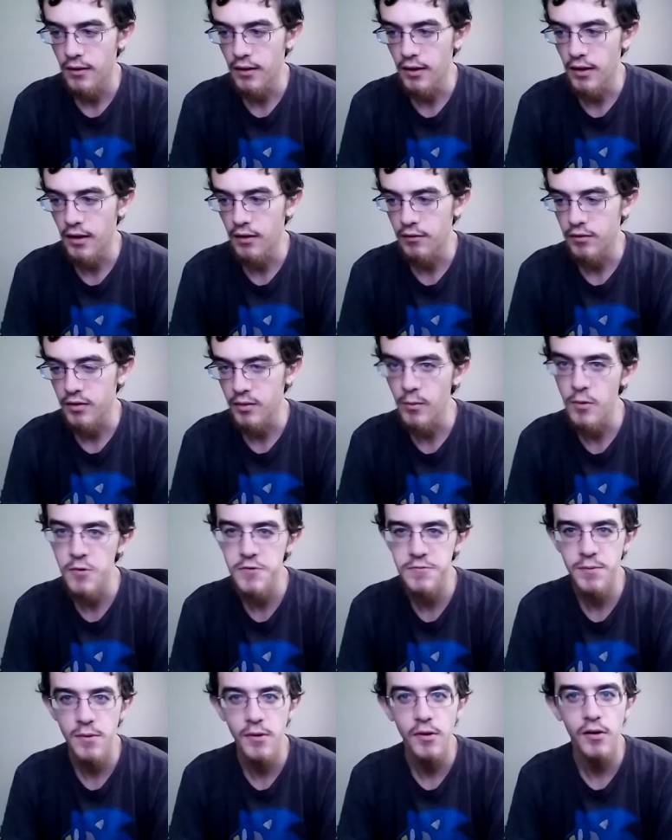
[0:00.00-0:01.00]
And for the
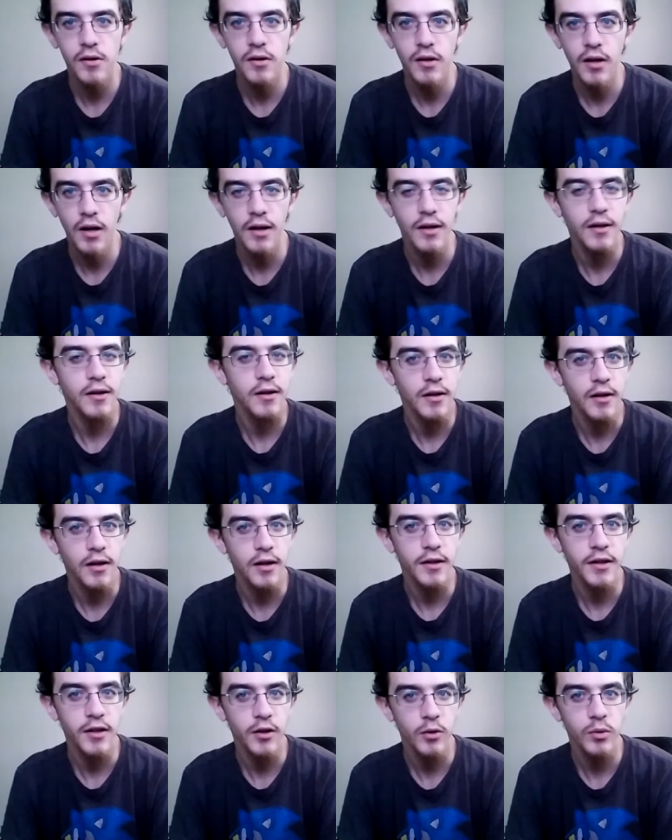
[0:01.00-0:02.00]
most part,
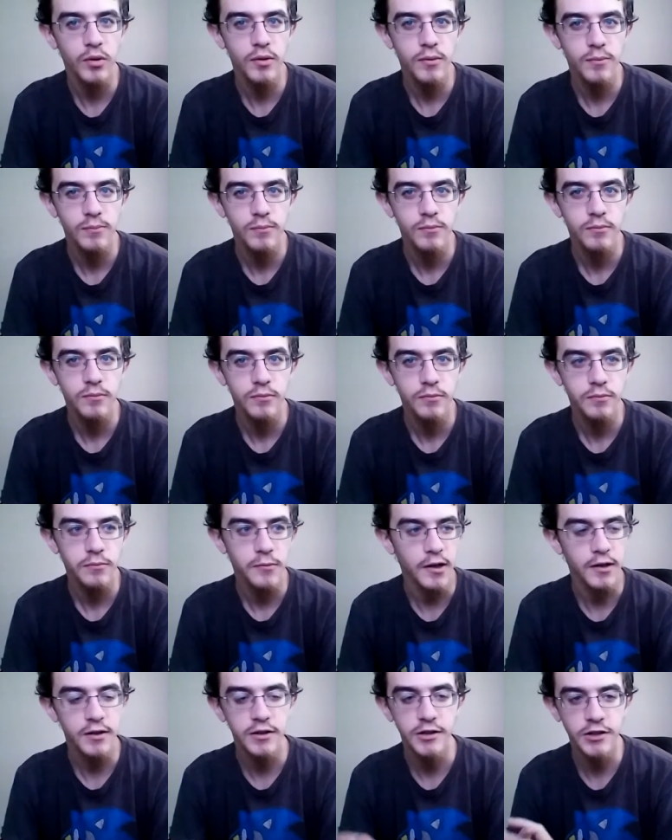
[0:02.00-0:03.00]
I killed them
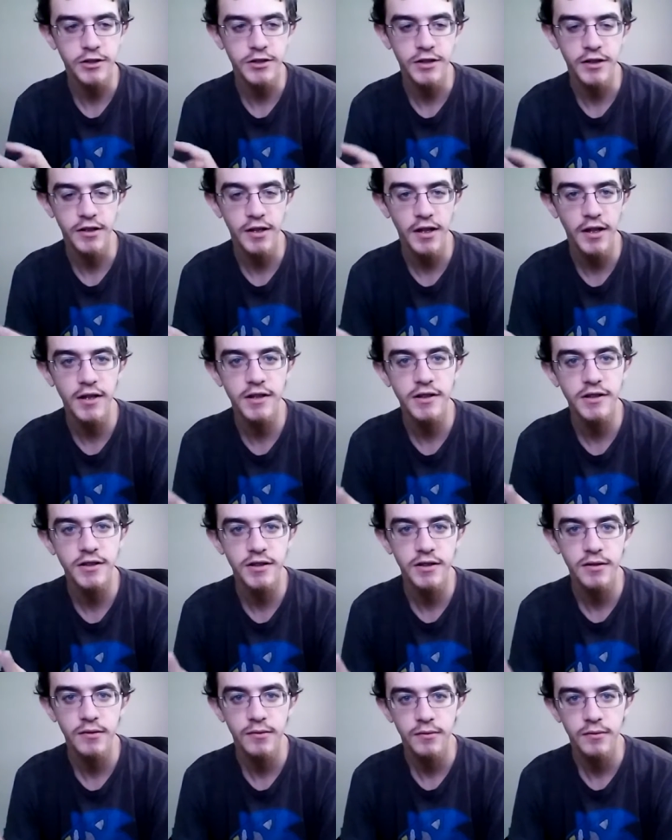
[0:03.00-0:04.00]
just in case,